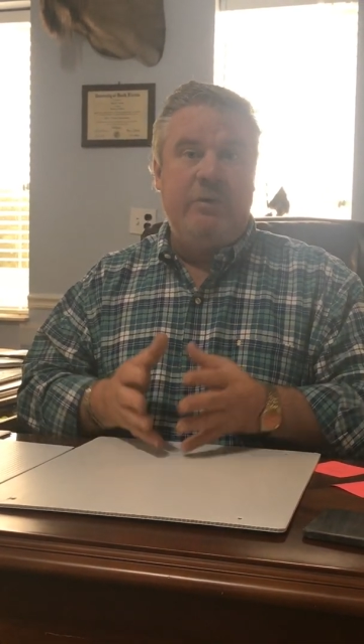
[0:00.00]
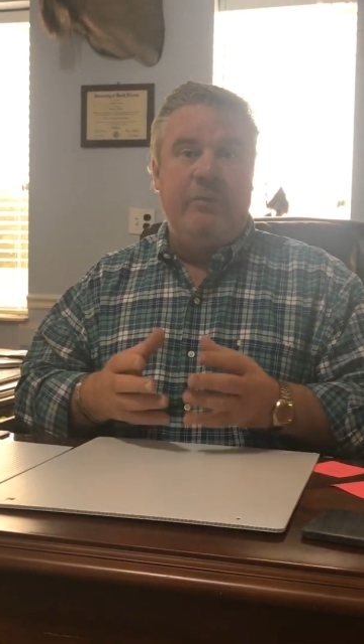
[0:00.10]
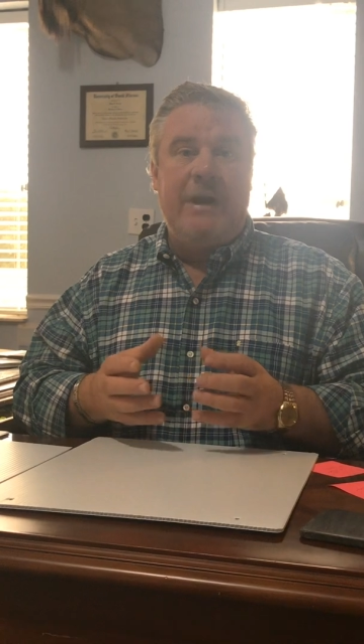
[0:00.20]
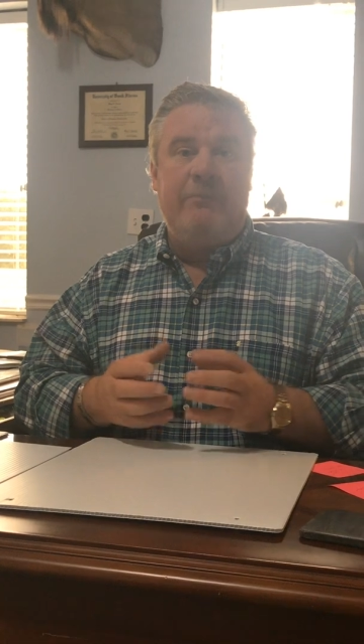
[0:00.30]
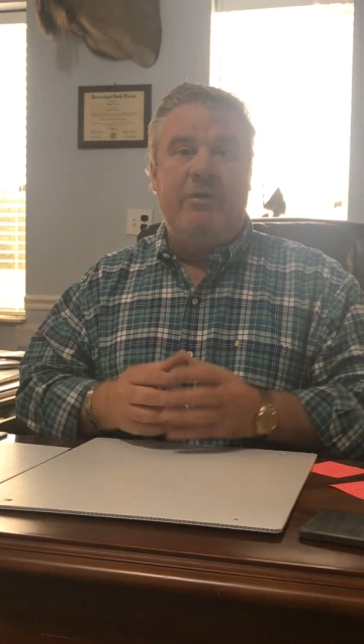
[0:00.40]
we
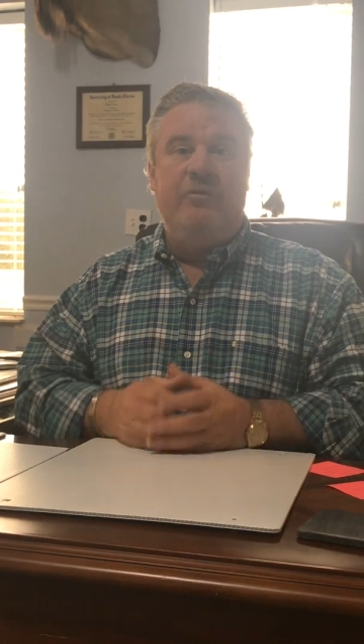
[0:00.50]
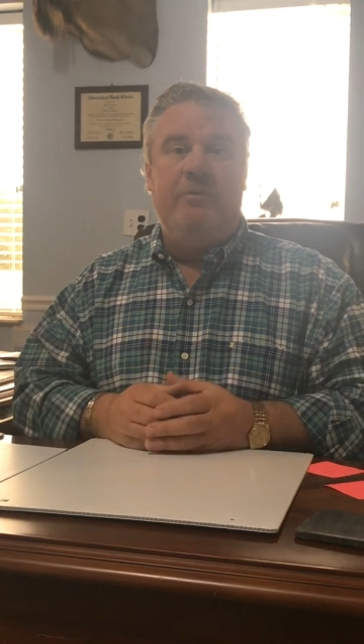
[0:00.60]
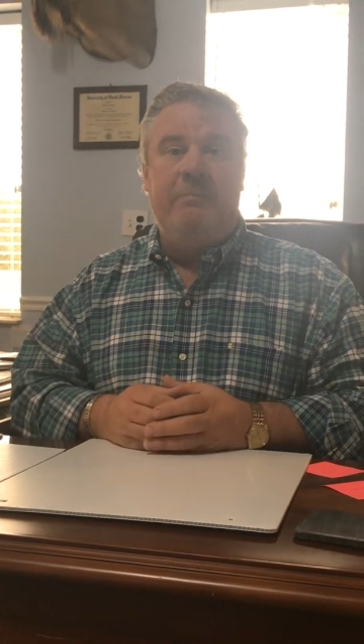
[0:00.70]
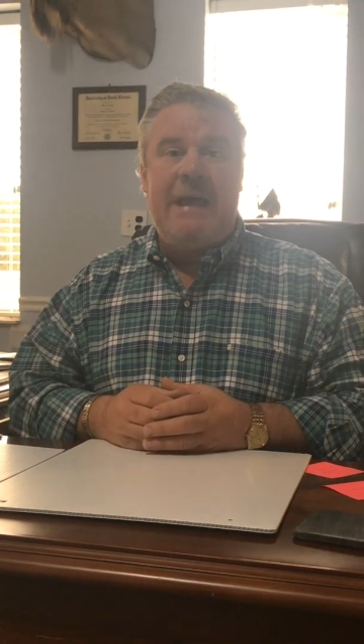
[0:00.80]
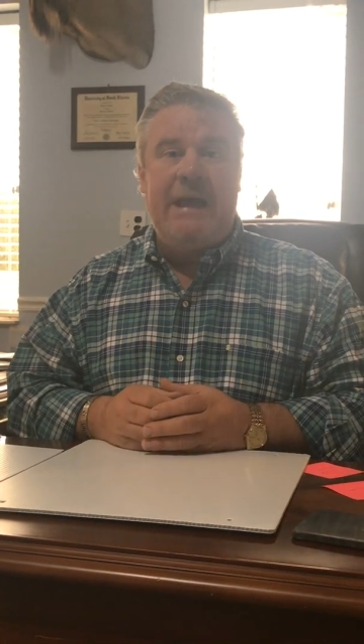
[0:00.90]
wrap those
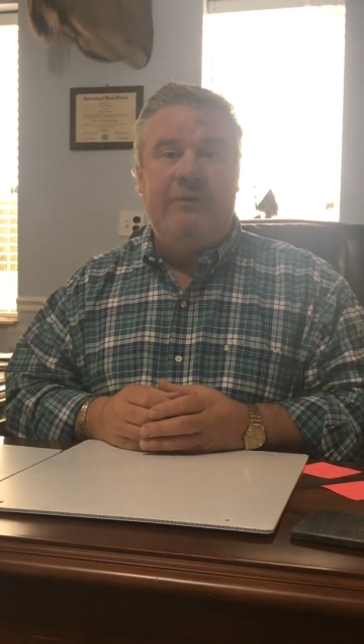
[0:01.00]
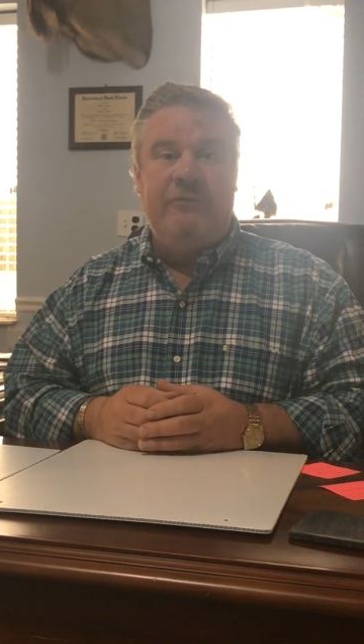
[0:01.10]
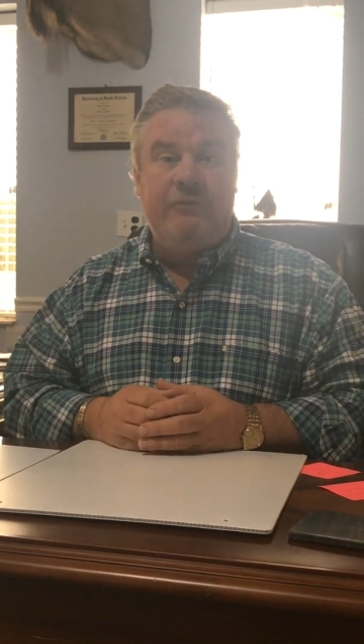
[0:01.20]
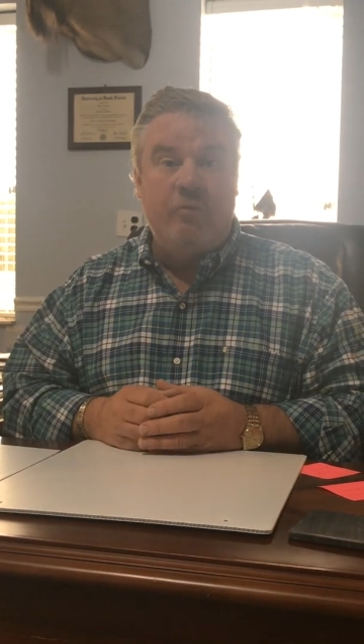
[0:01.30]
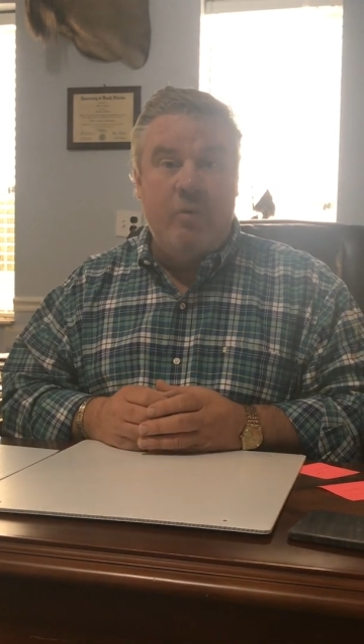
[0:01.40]
in bags
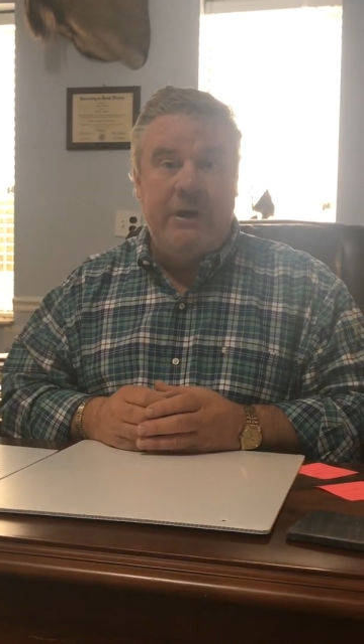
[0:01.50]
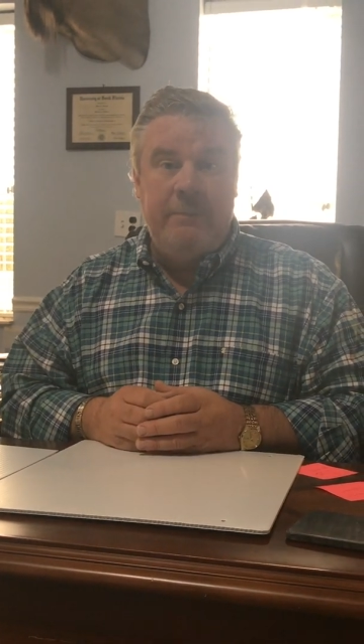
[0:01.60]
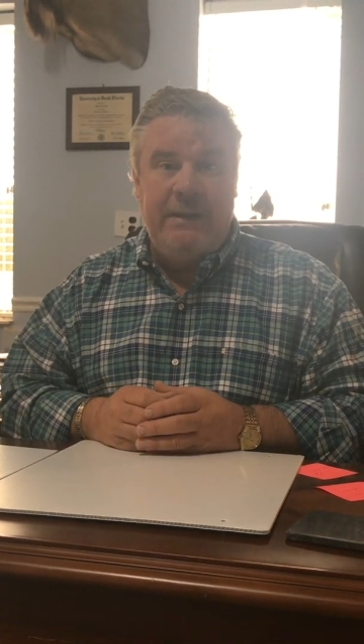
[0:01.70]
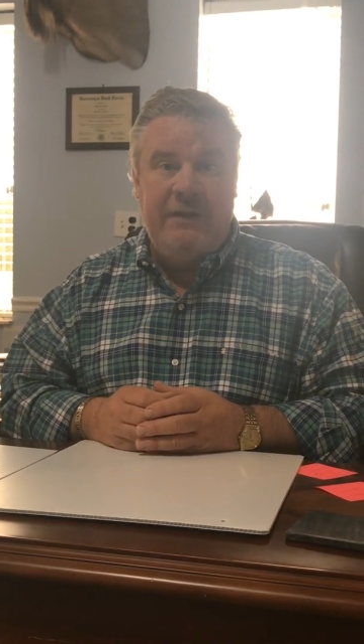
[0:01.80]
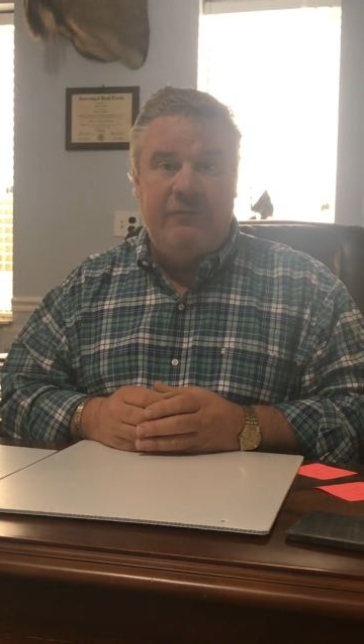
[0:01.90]
of 20
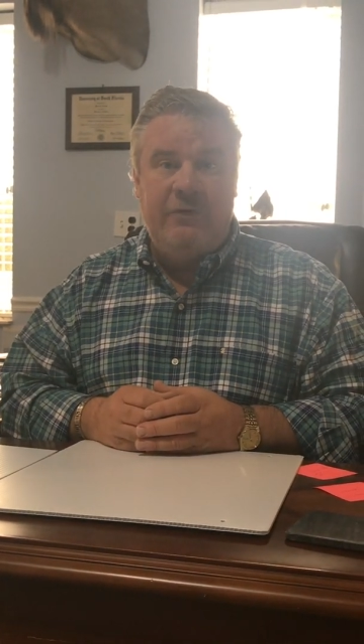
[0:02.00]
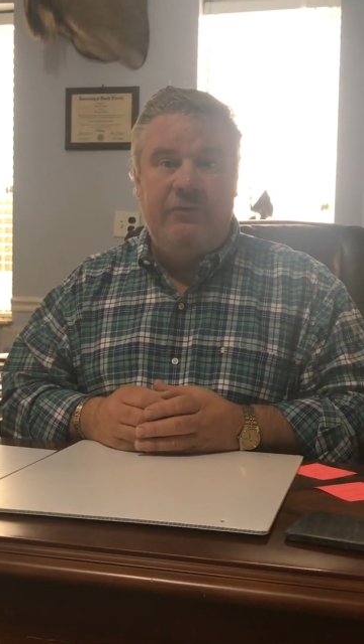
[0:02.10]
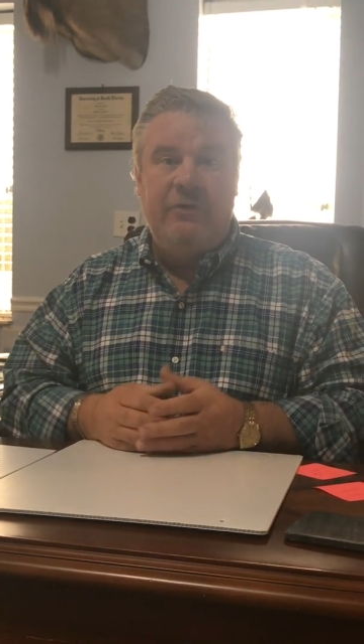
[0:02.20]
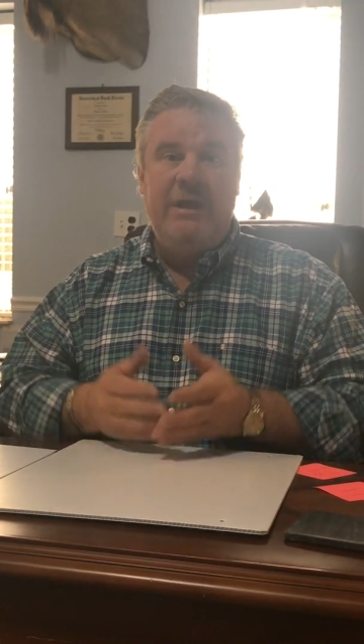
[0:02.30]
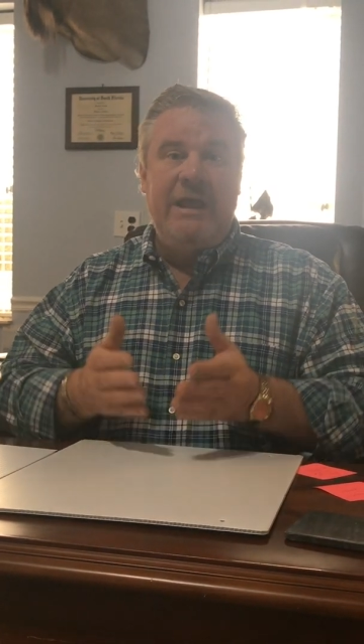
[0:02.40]

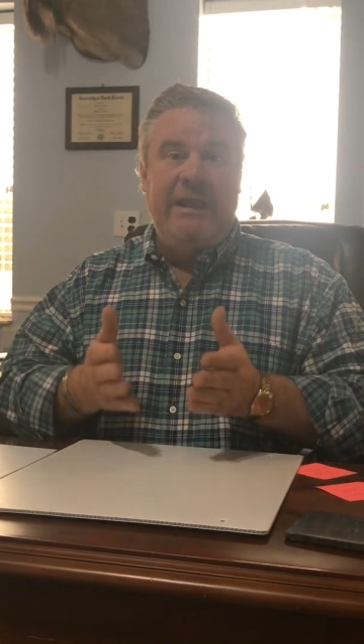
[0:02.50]
pieces,